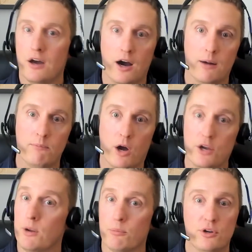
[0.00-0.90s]
a
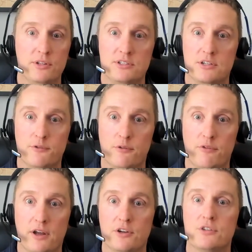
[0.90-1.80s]
number of these different
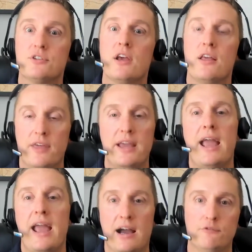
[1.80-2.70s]
vendors, they
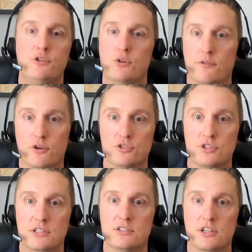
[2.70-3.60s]
have
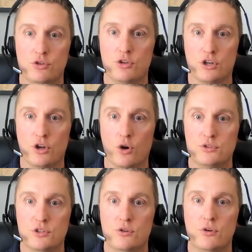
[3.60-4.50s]
universities that you could go
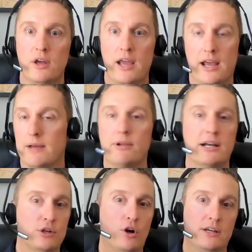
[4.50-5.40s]
to. And I'm
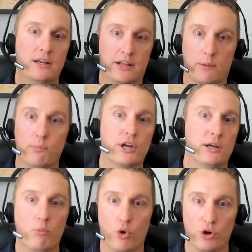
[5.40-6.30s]
not talking like a brick
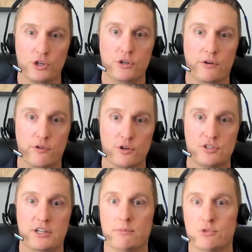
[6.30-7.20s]
and mortar
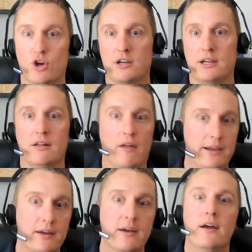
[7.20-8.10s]
university. I'm talking
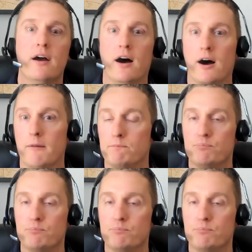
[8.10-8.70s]
like a